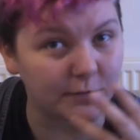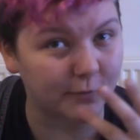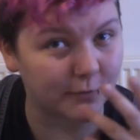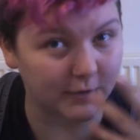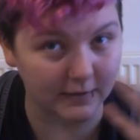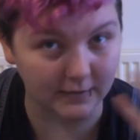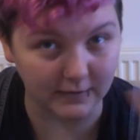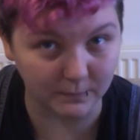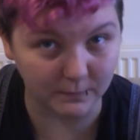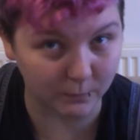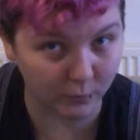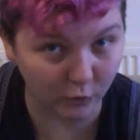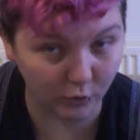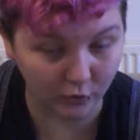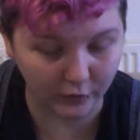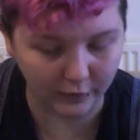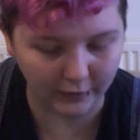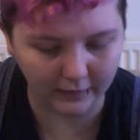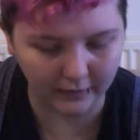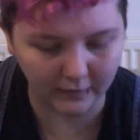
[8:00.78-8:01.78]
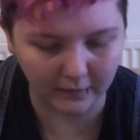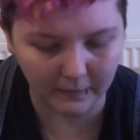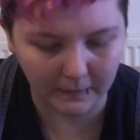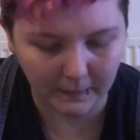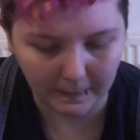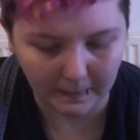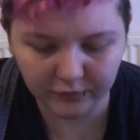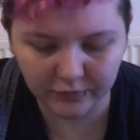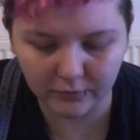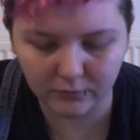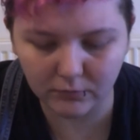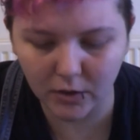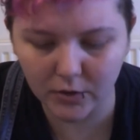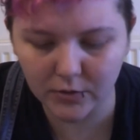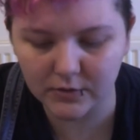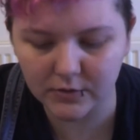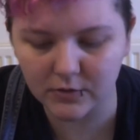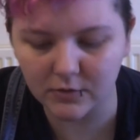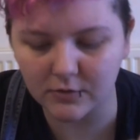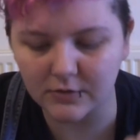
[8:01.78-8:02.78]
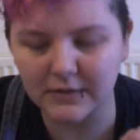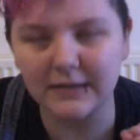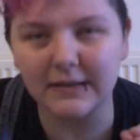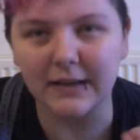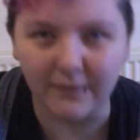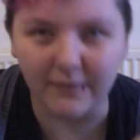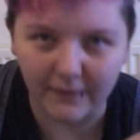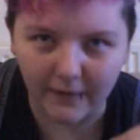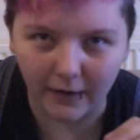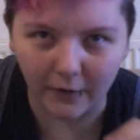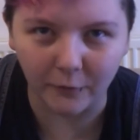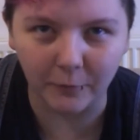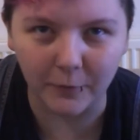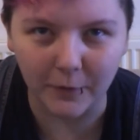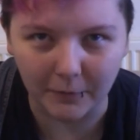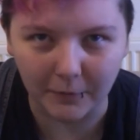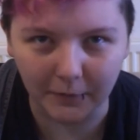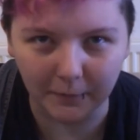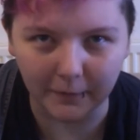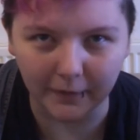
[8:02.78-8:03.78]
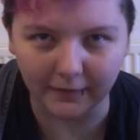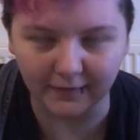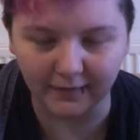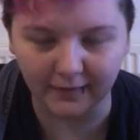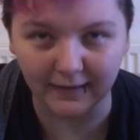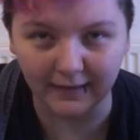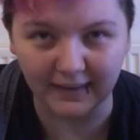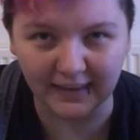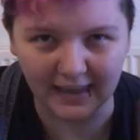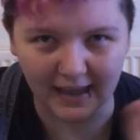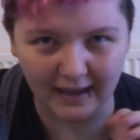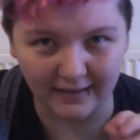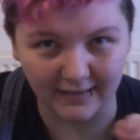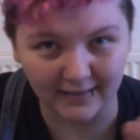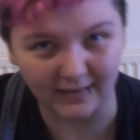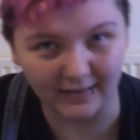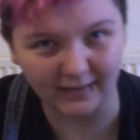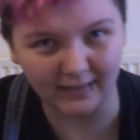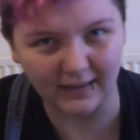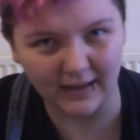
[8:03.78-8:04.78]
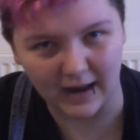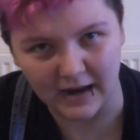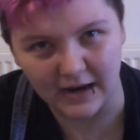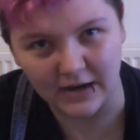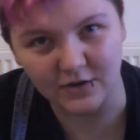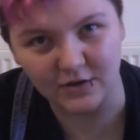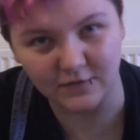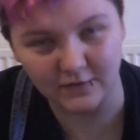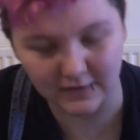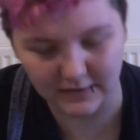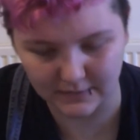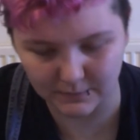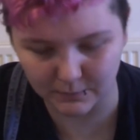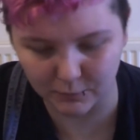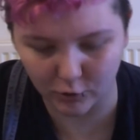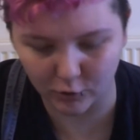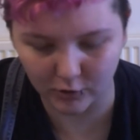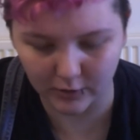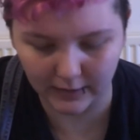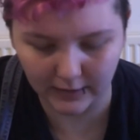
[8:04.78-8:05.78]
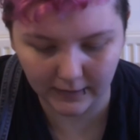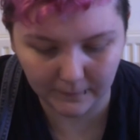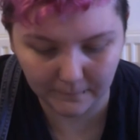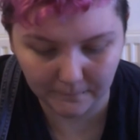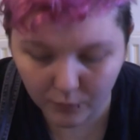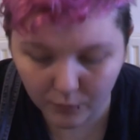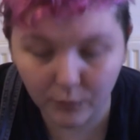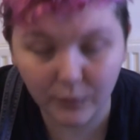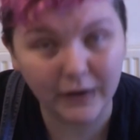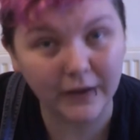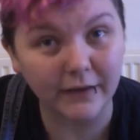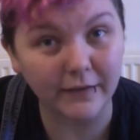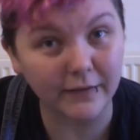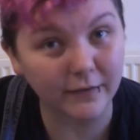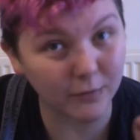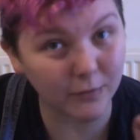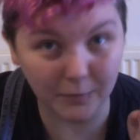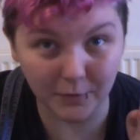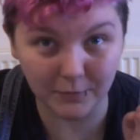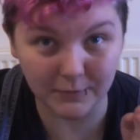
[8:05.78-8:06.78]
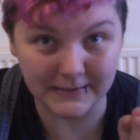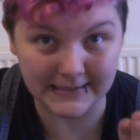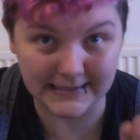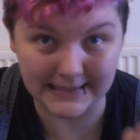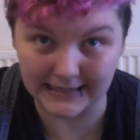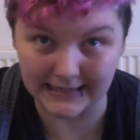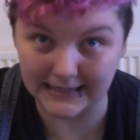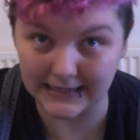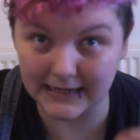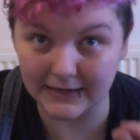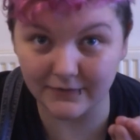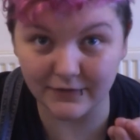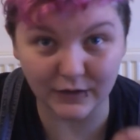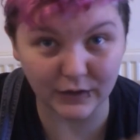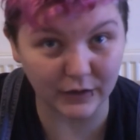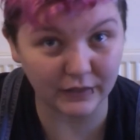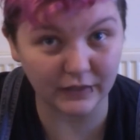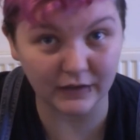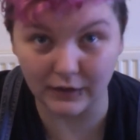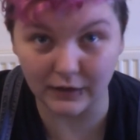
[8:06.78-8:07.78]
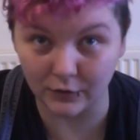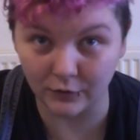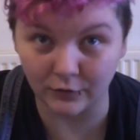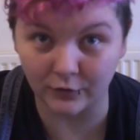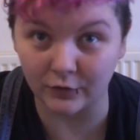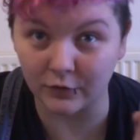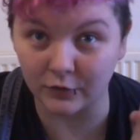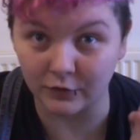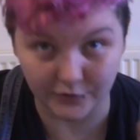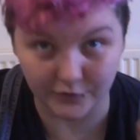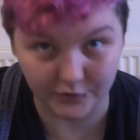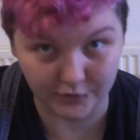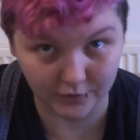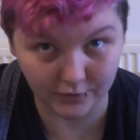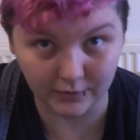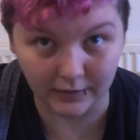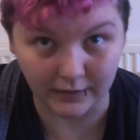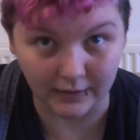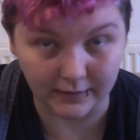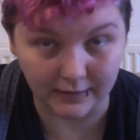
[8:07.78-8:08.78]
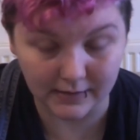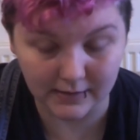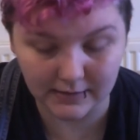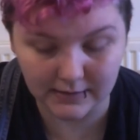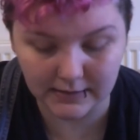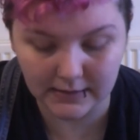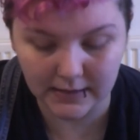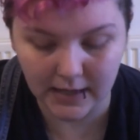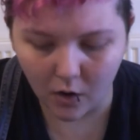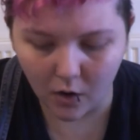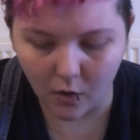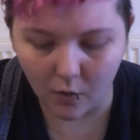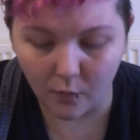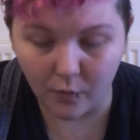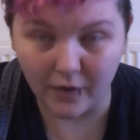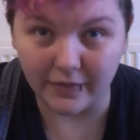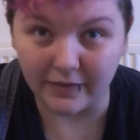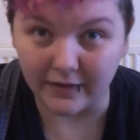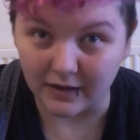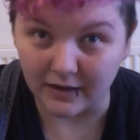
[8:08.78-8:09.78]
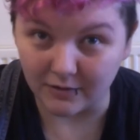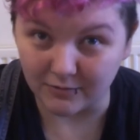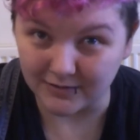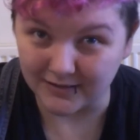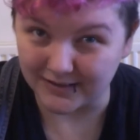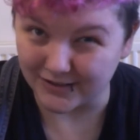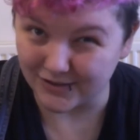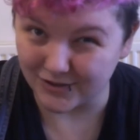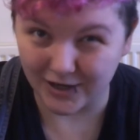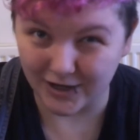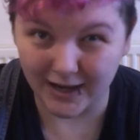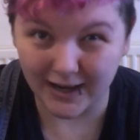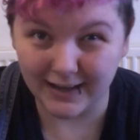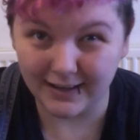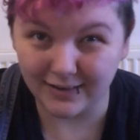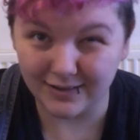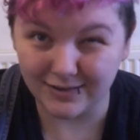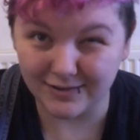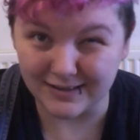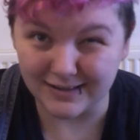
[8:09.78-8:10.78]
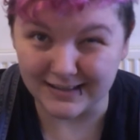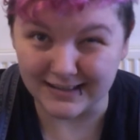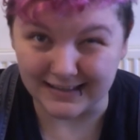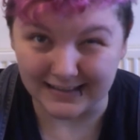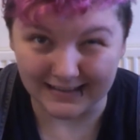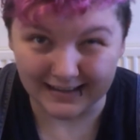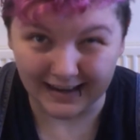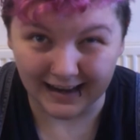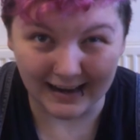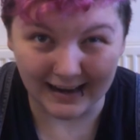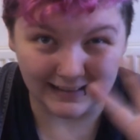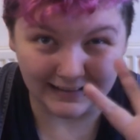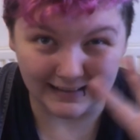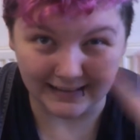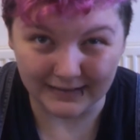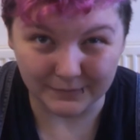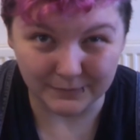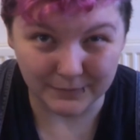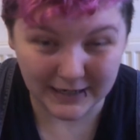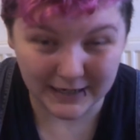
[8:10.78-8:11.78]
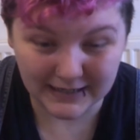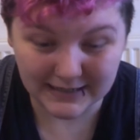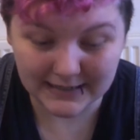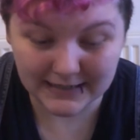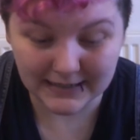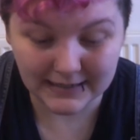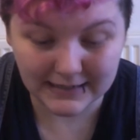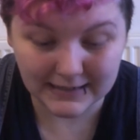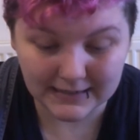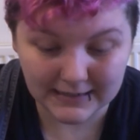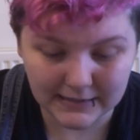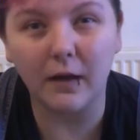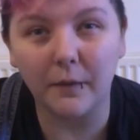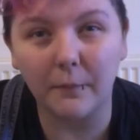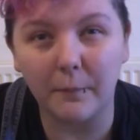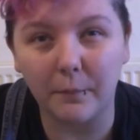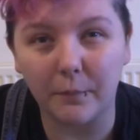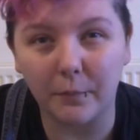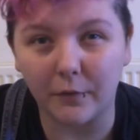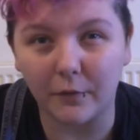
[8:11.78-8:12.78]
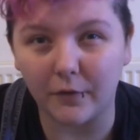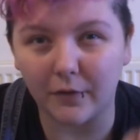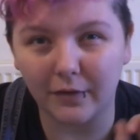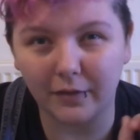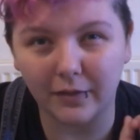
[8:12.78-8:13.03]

with this boy. From most sources I found, people are basically guessing the age of this boy. We can assume he was significantly younger than Julius. Whether he was a child is highly debated, but